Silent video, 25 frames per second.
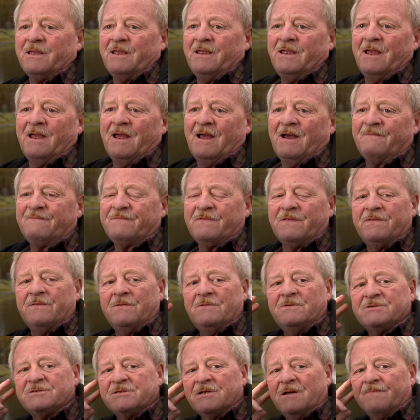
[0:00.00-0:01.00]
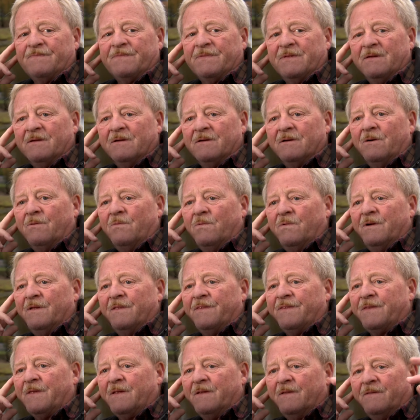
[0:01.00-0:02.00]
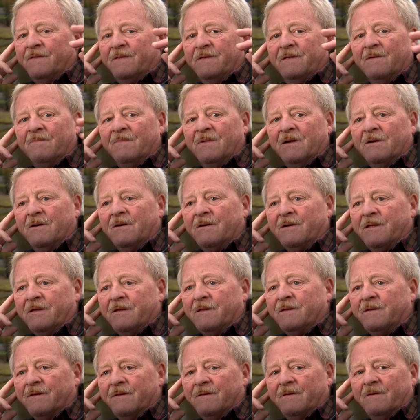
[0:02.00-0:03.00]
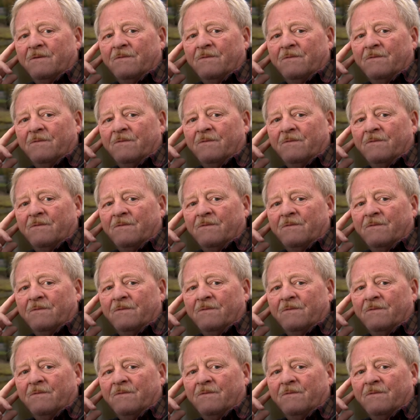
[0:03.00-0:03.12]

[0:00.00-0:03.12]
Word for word: They have to do something with the American